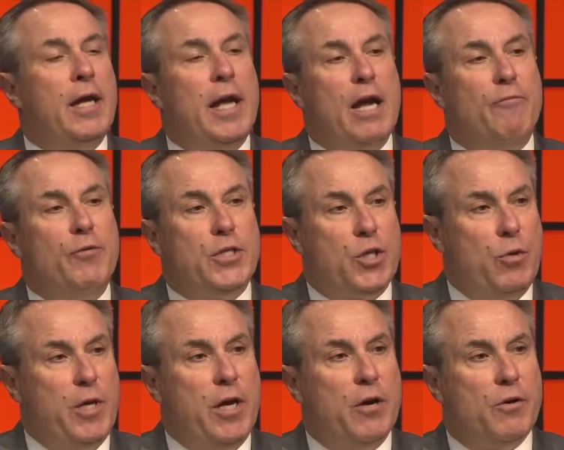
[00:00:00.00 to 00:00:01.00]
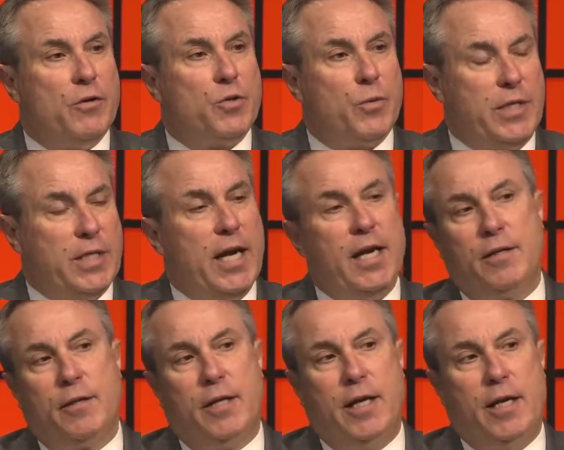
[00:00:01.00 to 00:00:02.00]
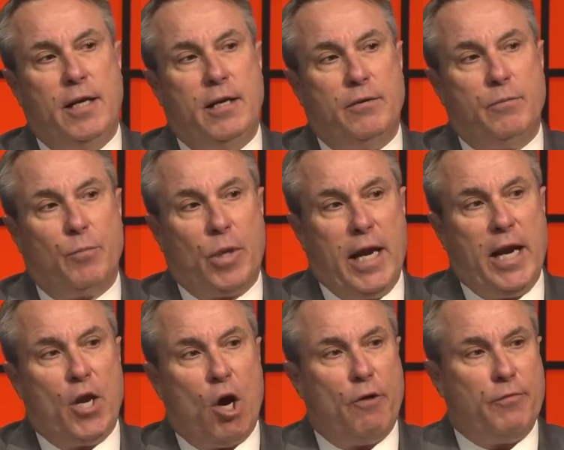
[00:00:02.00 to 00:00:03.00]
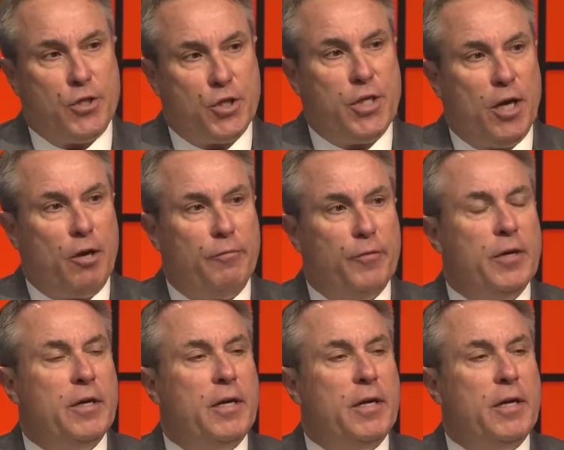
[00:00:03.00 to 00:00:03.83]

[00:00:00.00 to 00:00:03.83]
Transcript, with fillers: Every two years, we take the plan off the shelf,